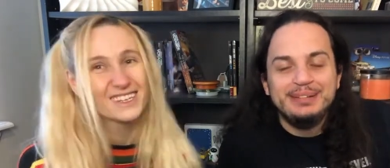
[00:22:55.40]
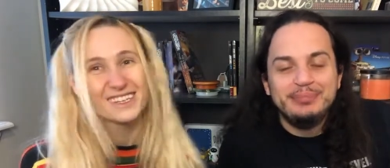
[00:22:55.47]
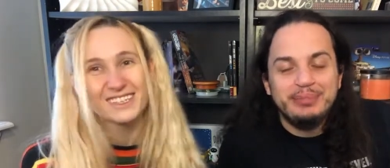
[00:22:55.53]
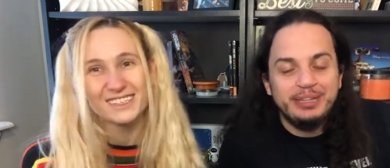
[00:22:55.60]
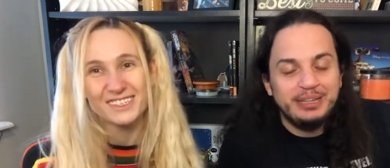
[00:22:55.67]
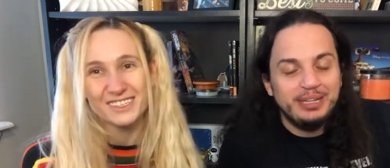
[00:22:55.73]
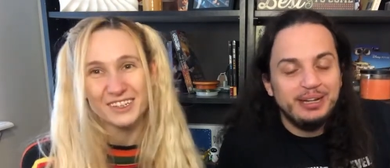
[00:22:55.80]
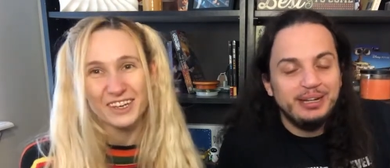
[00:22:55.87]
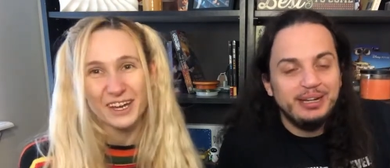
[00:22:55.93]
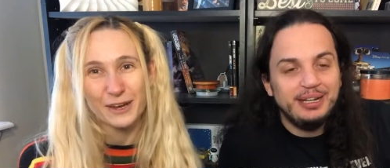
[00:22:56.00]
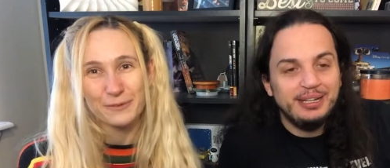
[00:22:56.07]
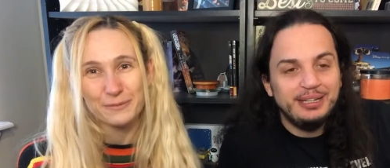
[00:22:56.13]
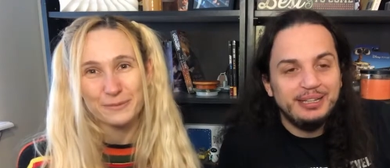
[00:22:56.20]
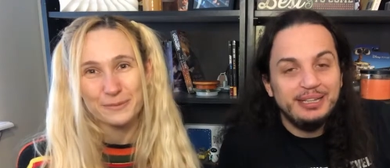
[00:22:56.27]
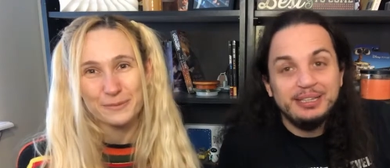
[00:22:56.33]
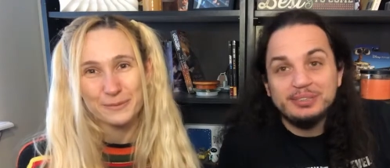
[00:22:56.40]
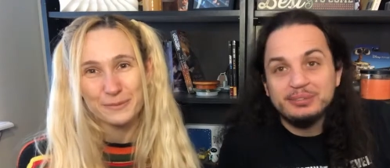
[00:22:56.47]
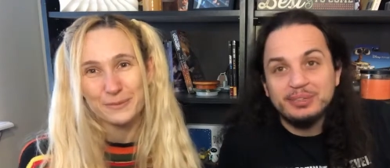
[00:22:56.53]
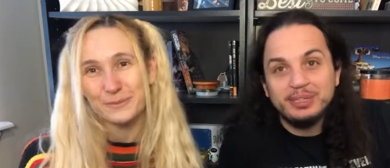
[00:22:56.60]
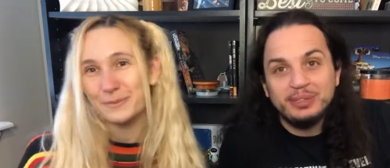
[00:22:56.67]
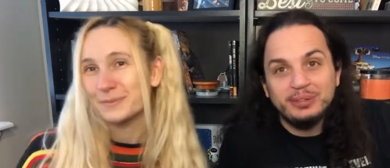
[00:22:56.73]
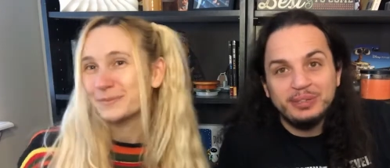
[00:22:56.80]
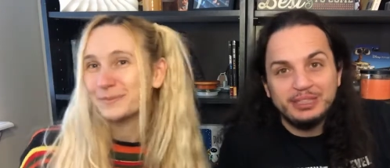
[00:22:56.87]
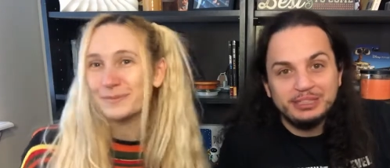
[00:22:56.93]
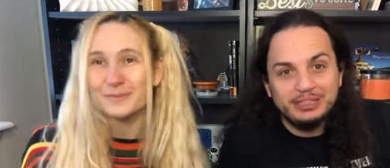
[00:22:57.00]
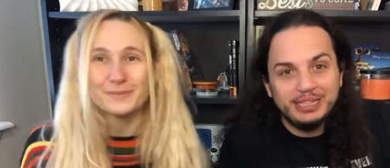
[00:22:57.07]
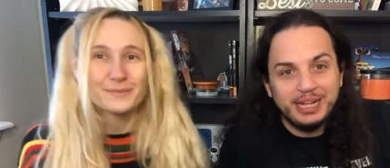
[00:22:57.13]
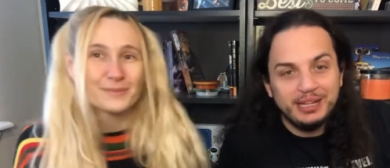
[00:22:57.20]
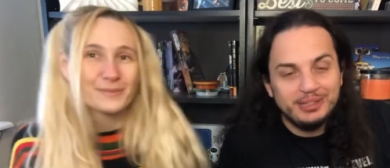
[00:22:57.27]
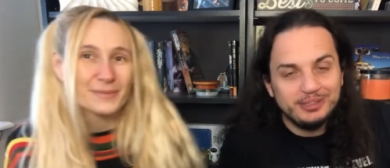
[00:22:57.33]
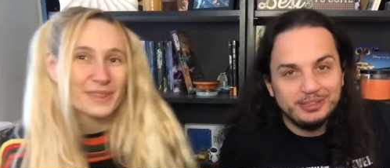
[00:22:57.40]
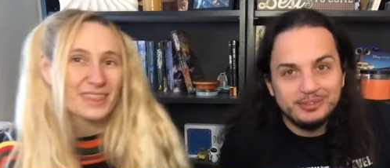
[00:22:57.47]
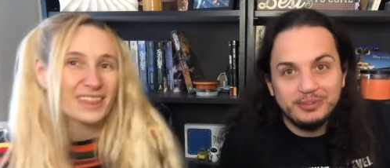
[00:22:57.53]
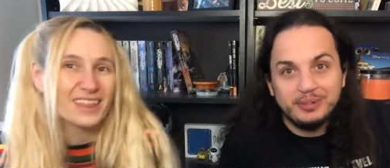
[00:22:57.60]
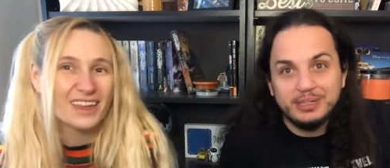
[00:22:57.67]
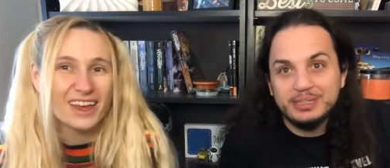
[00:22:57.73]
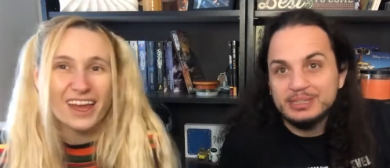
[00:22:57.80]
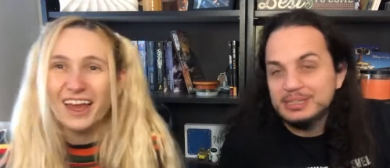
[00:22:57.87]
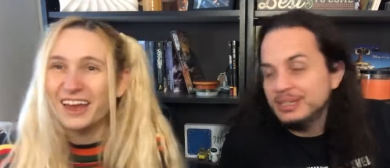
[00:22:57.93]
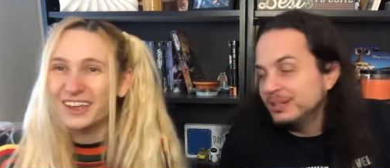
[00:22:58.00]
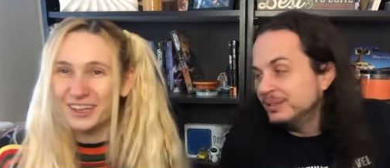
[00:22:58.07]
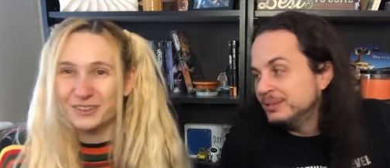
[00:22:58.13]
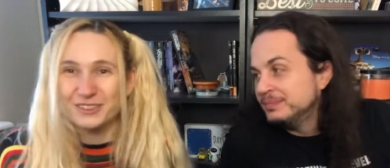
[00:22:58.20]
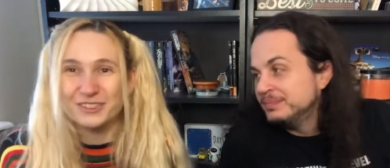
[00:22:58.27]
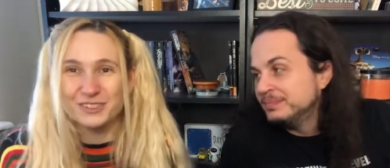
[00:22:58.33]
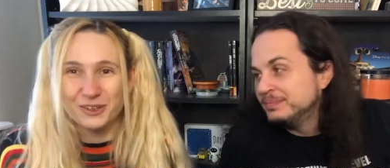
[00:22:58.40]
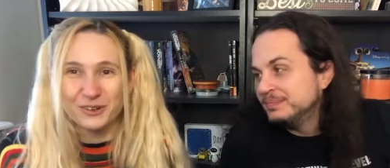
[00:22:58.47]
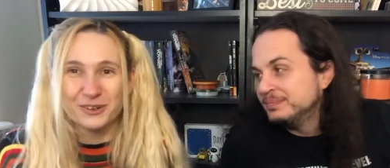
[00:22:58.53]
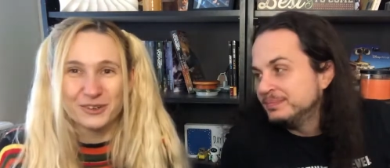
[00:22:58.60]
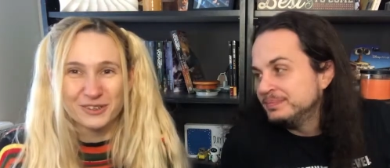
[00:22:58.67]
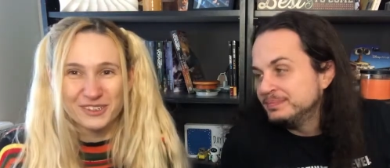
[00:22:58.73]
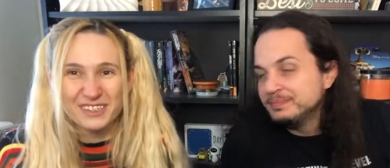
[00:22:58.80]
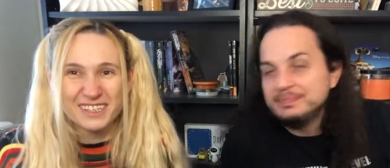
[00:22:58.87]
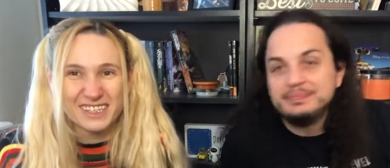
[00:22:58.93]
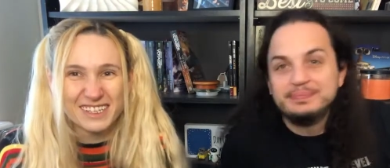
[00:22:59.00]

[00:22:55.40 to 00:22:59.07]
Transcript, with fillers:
Speaker 1: but there, so, yeah. it was really cool that she got those for us. So. Yeah, it
Speaker 2: was so cool.